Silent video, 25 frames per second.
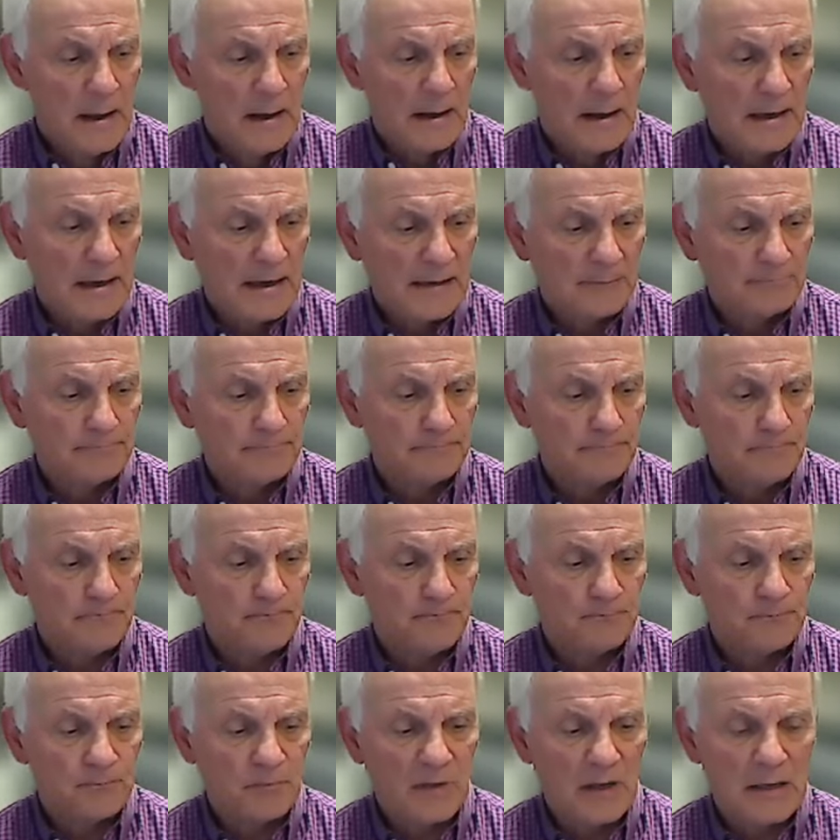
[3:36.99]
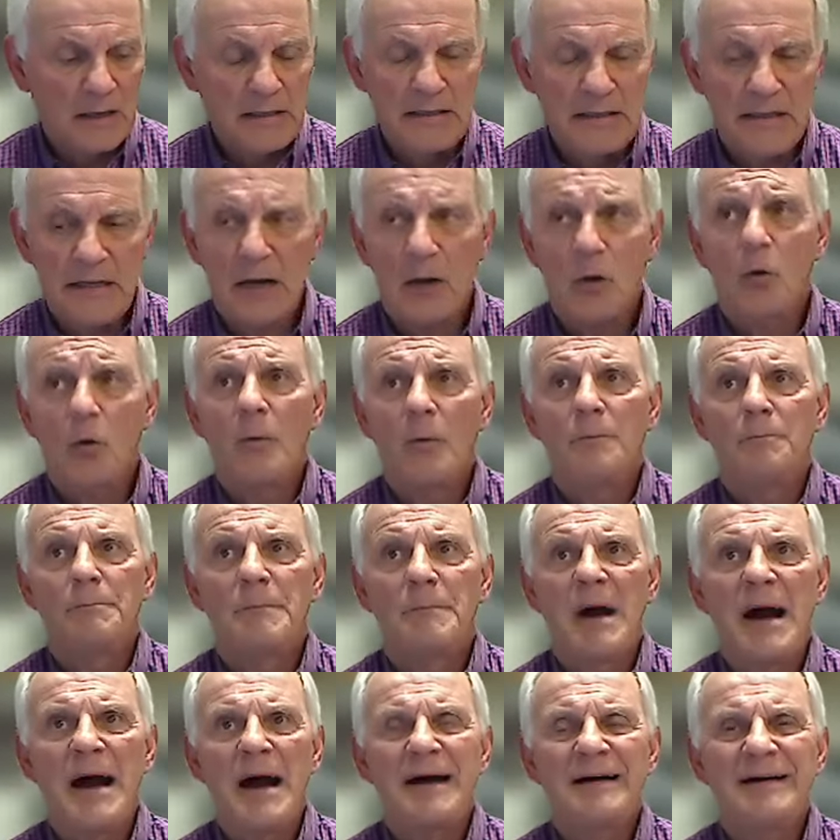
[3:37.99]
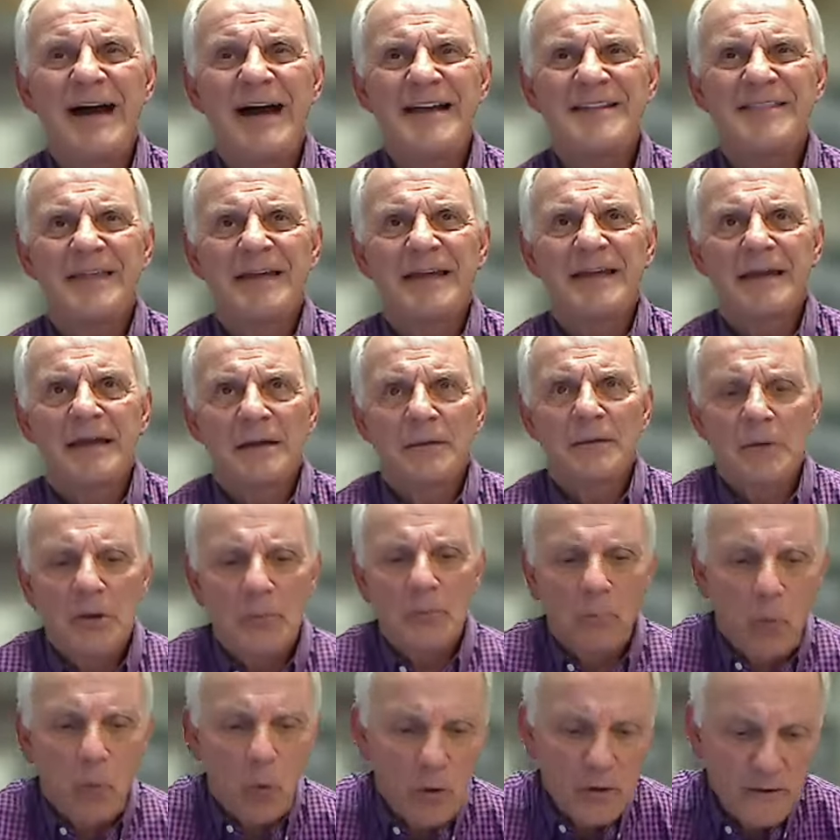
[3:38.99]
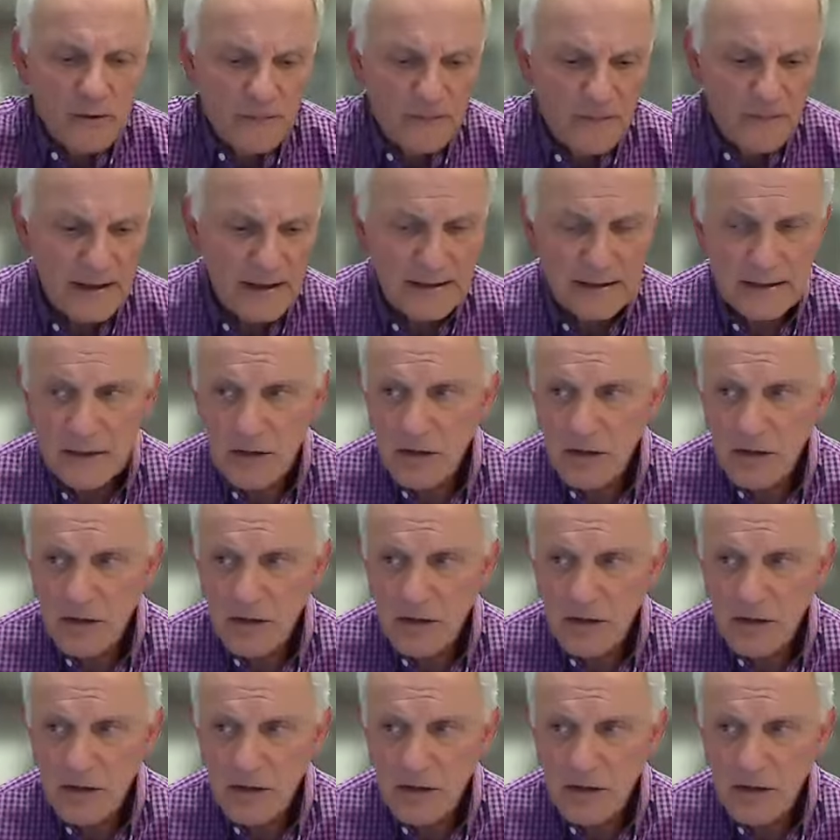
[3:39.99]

Um, you know, I think an important thing,